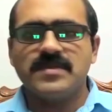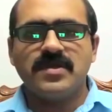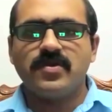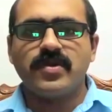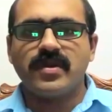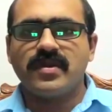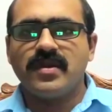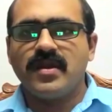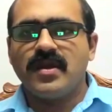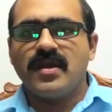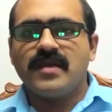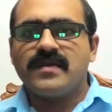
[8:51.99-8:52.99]
Okay,
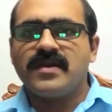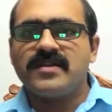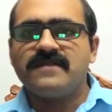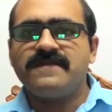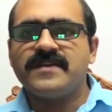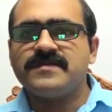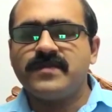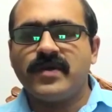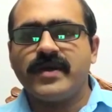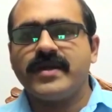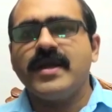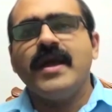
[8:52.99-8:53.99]
that is the first
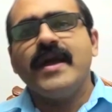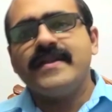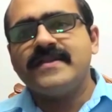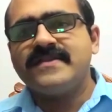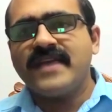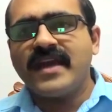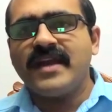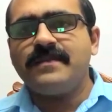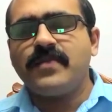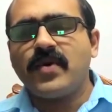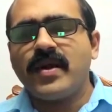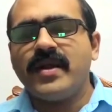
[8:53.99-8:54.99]
point. The second
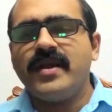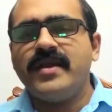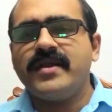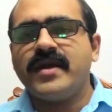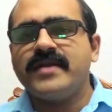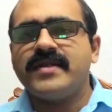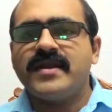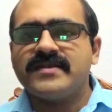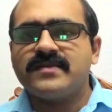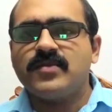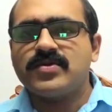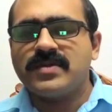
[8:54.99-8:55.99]
point, and that is the
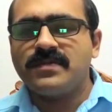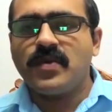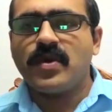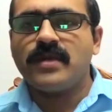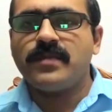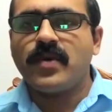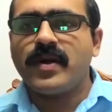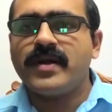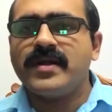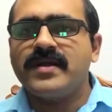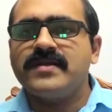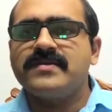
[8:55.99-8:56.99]
most important point,
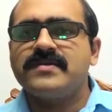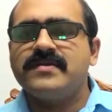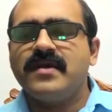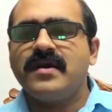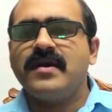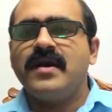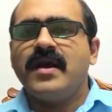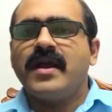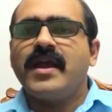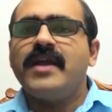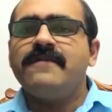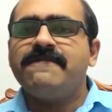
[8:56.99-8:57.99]
is the
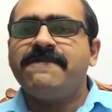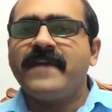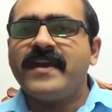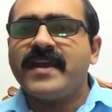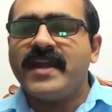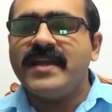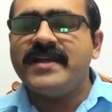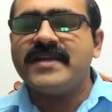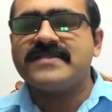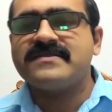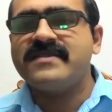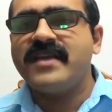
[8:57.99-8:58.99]
infant
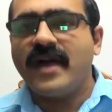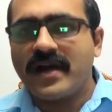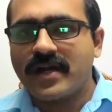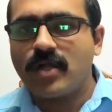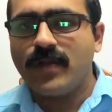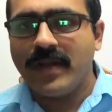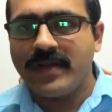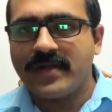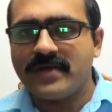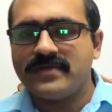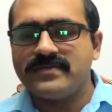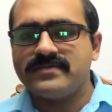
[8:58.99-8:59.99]
industry argument.
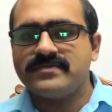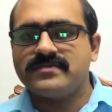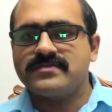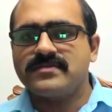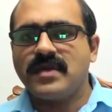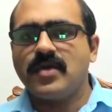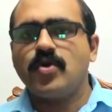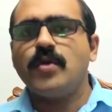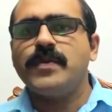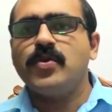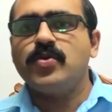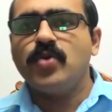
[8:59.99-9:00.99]
I hope
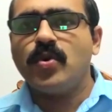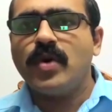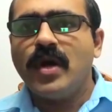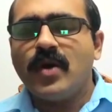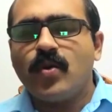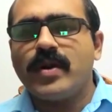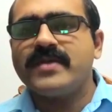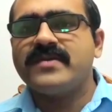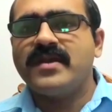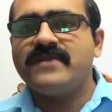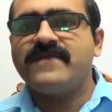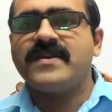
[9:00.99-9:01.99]
you know what is an
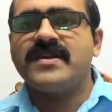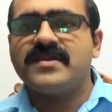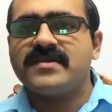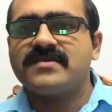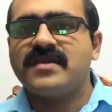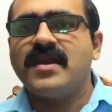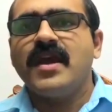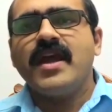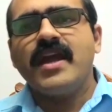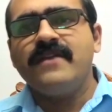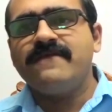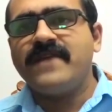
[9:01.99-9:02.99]
infant industry.
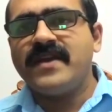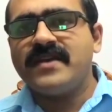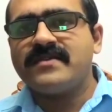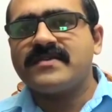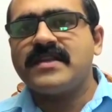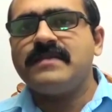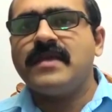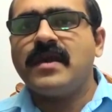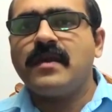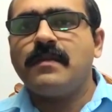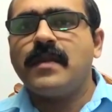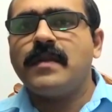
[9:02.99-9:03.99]
Infant industry
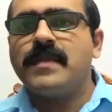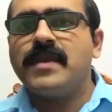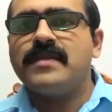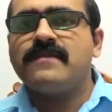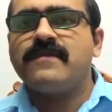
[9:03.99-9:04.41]
may be in the